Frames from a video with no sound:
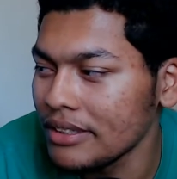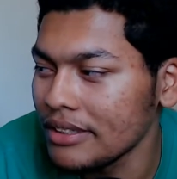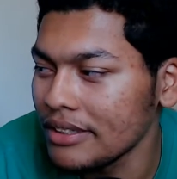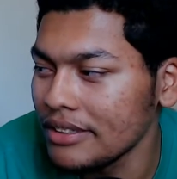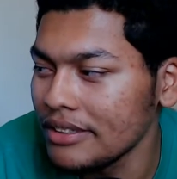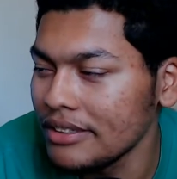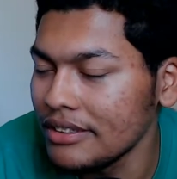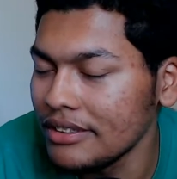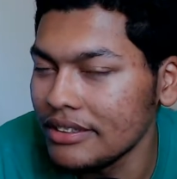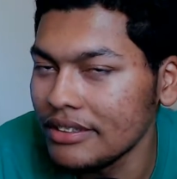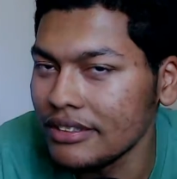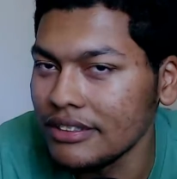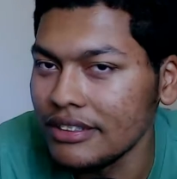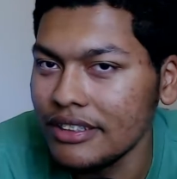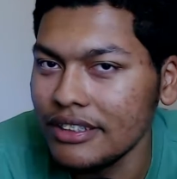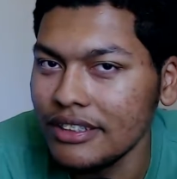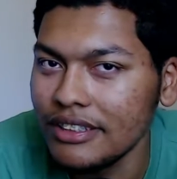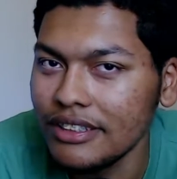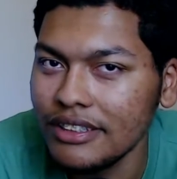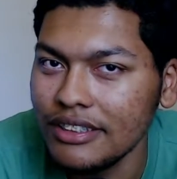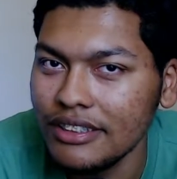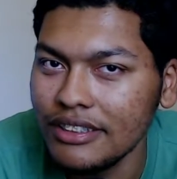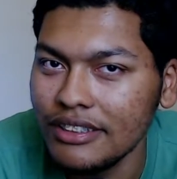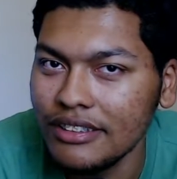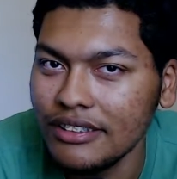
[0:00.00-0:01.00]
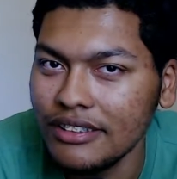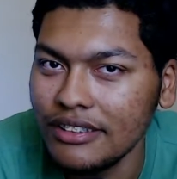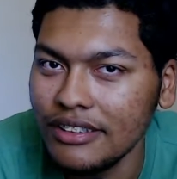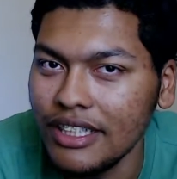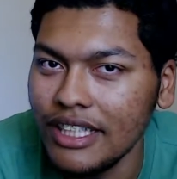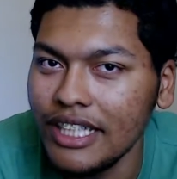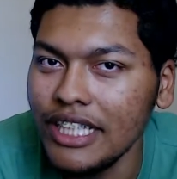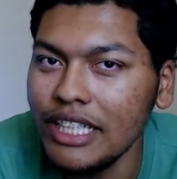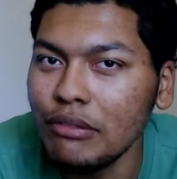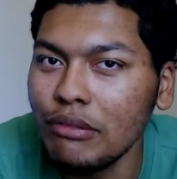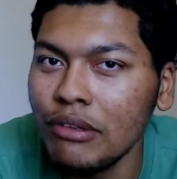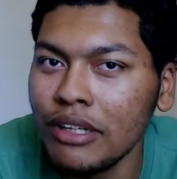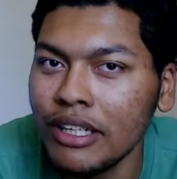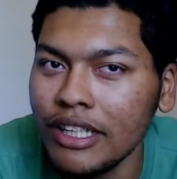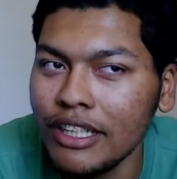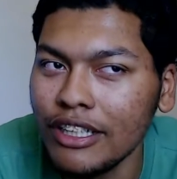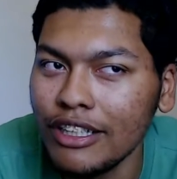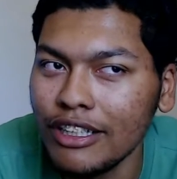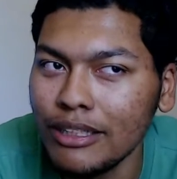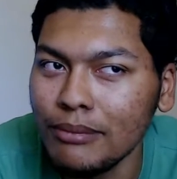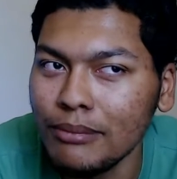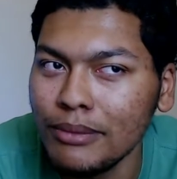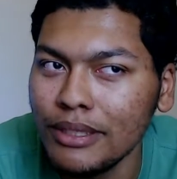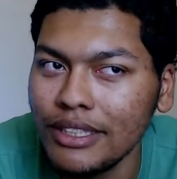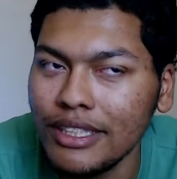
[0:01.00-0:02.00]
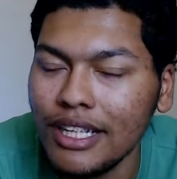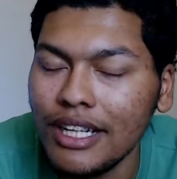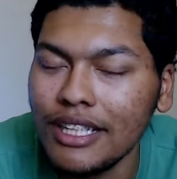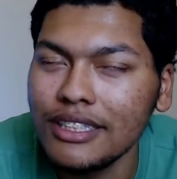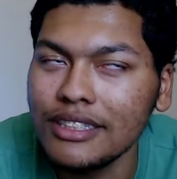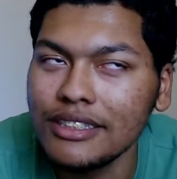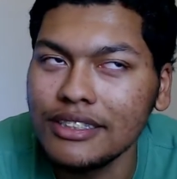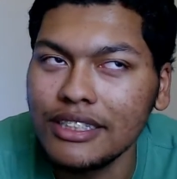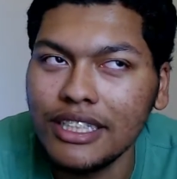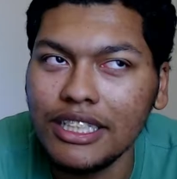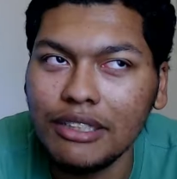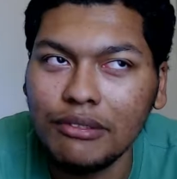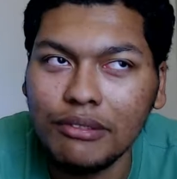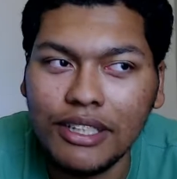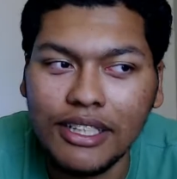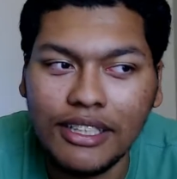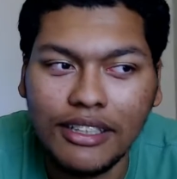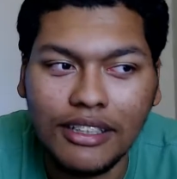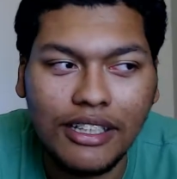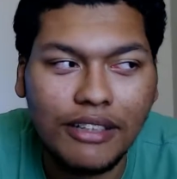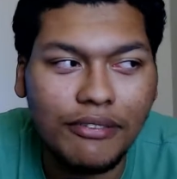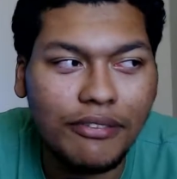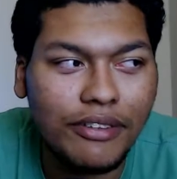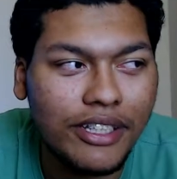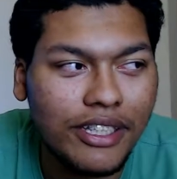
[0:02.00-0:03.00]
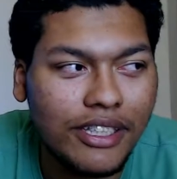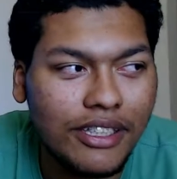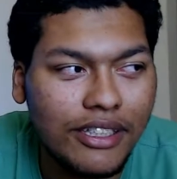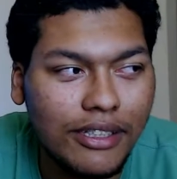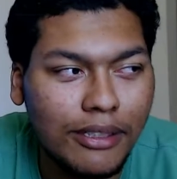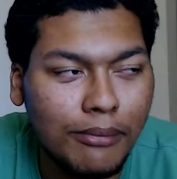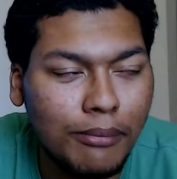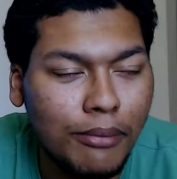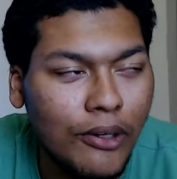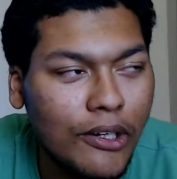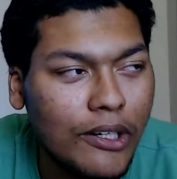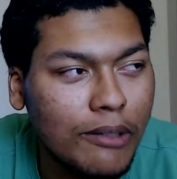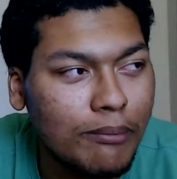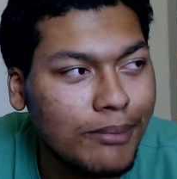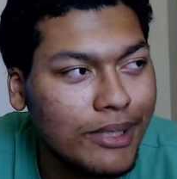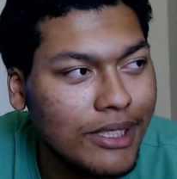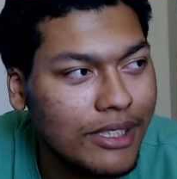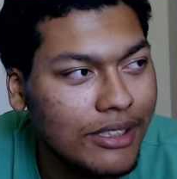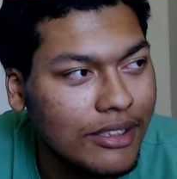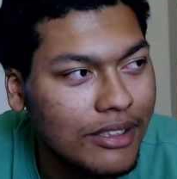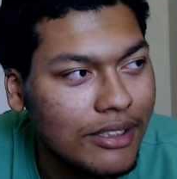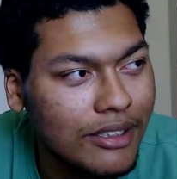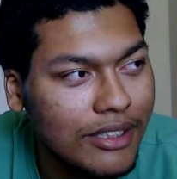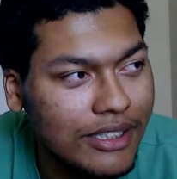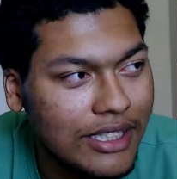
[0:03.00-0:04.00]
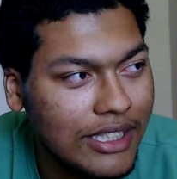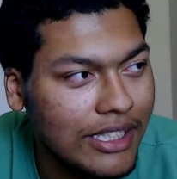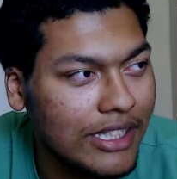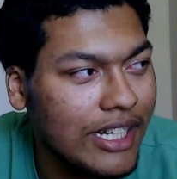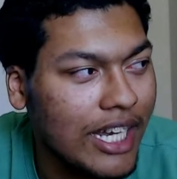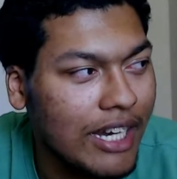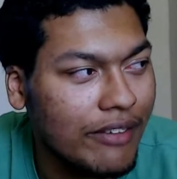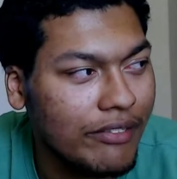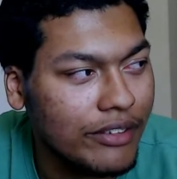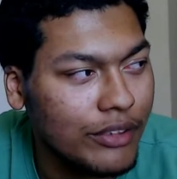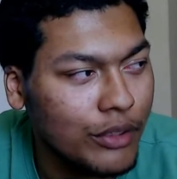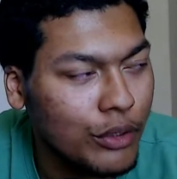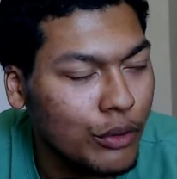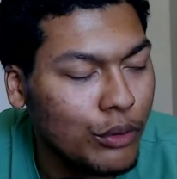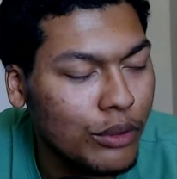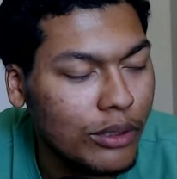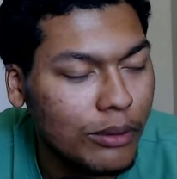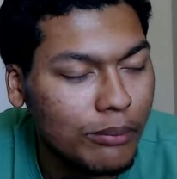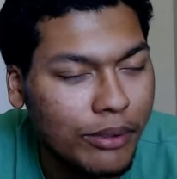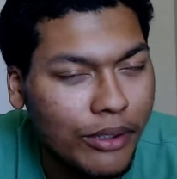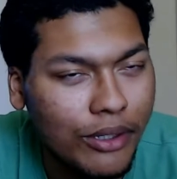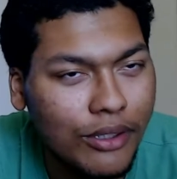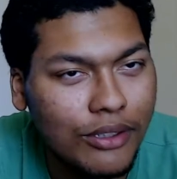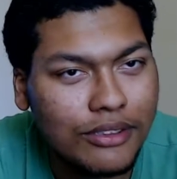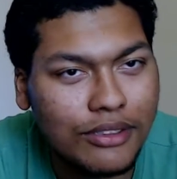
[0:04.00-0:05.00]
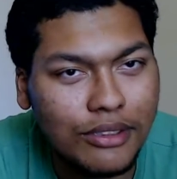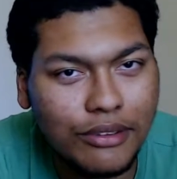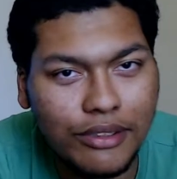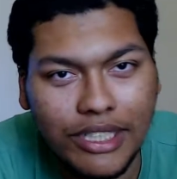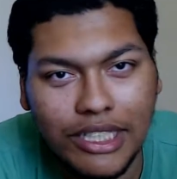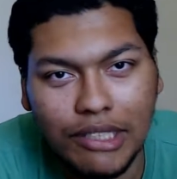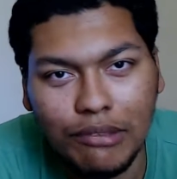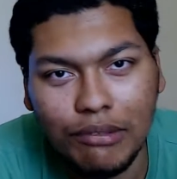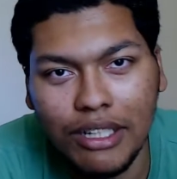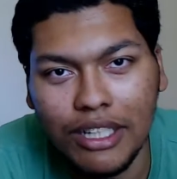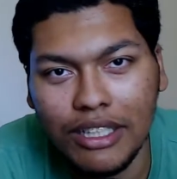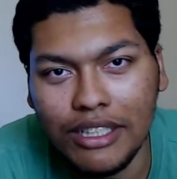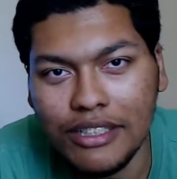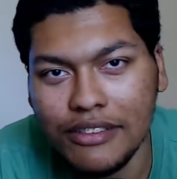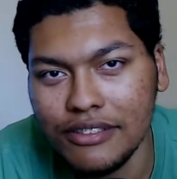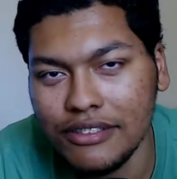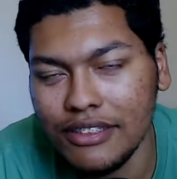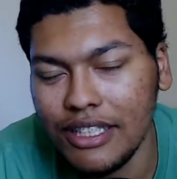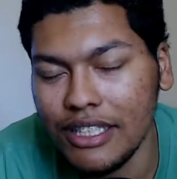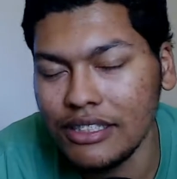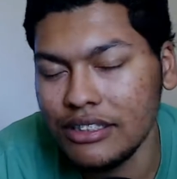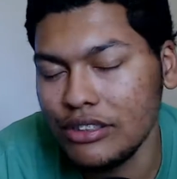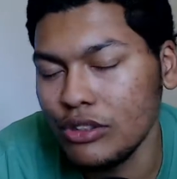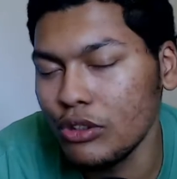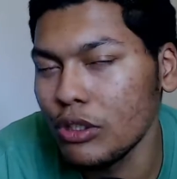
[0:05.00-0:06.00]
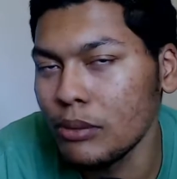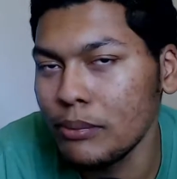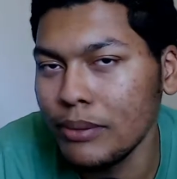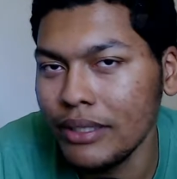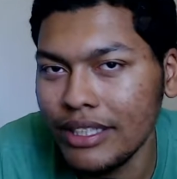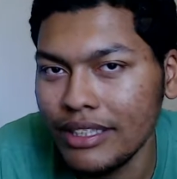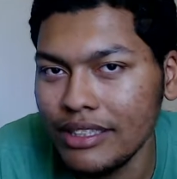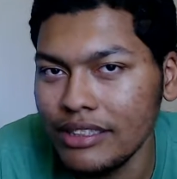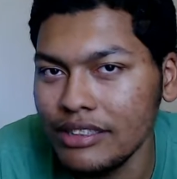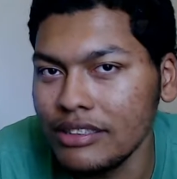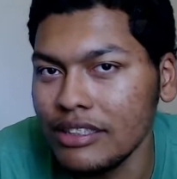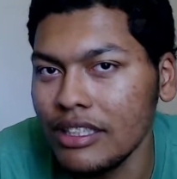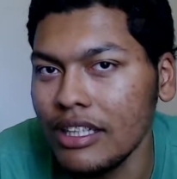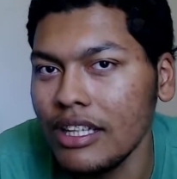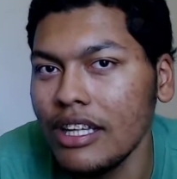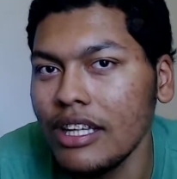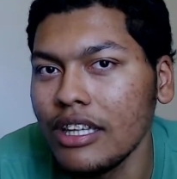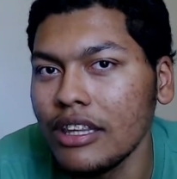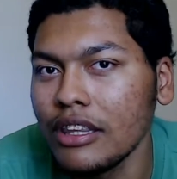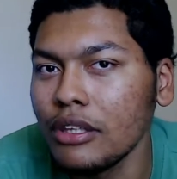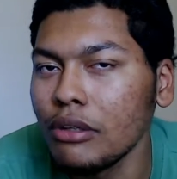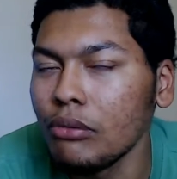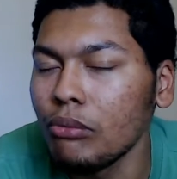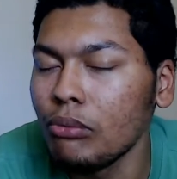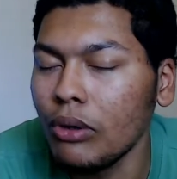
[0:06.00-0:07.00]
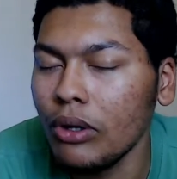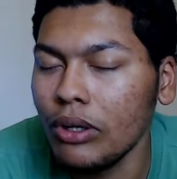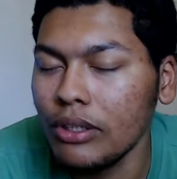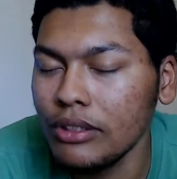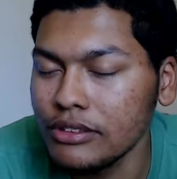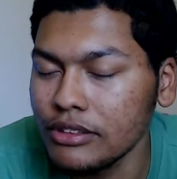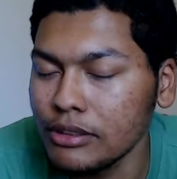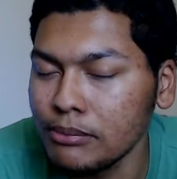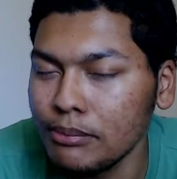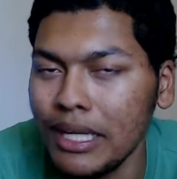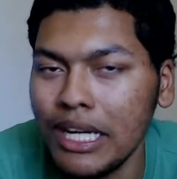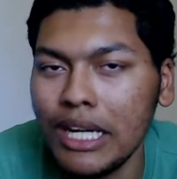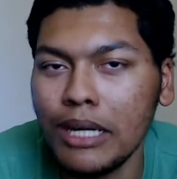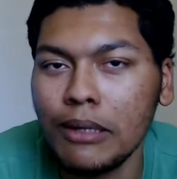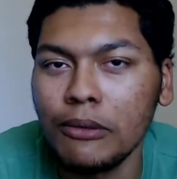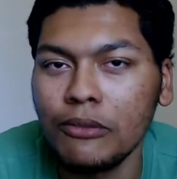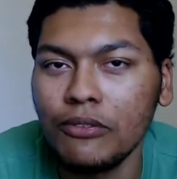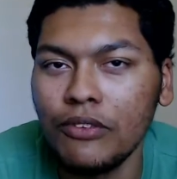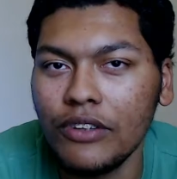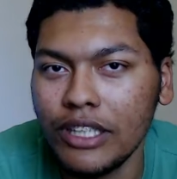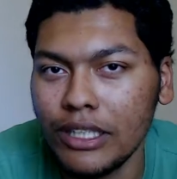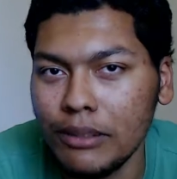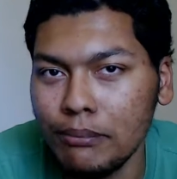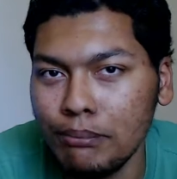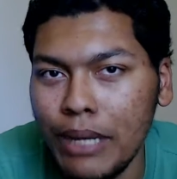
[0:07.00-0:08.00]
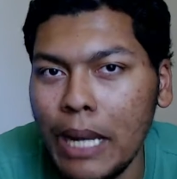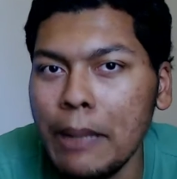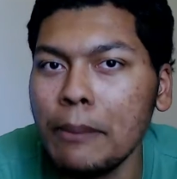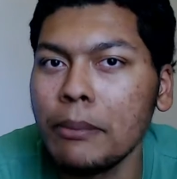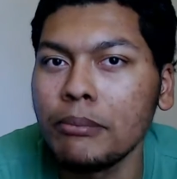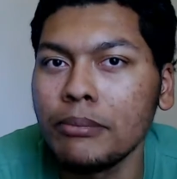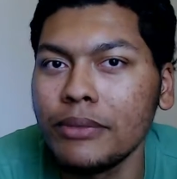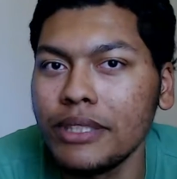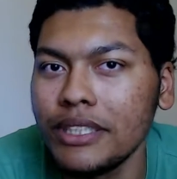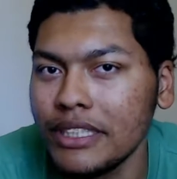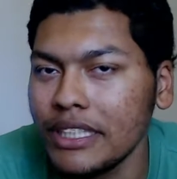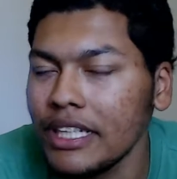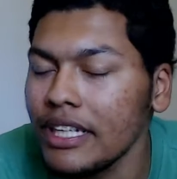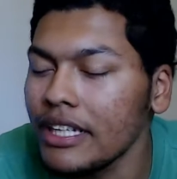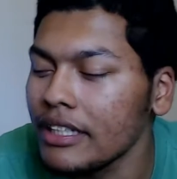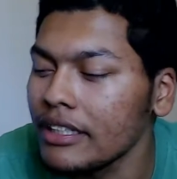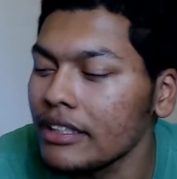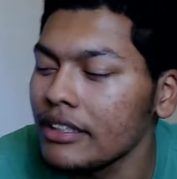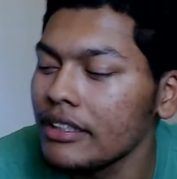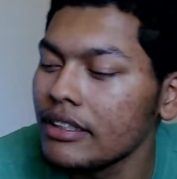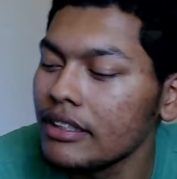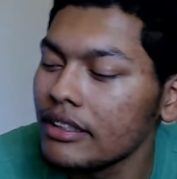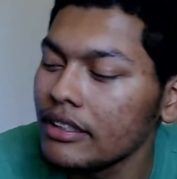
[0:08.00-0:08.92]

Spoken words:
Because anyone could hear me, not just anyone that living in the apartment because I didn't have a door, but also anyone that lives next door because the walls are made out of fucking paper mache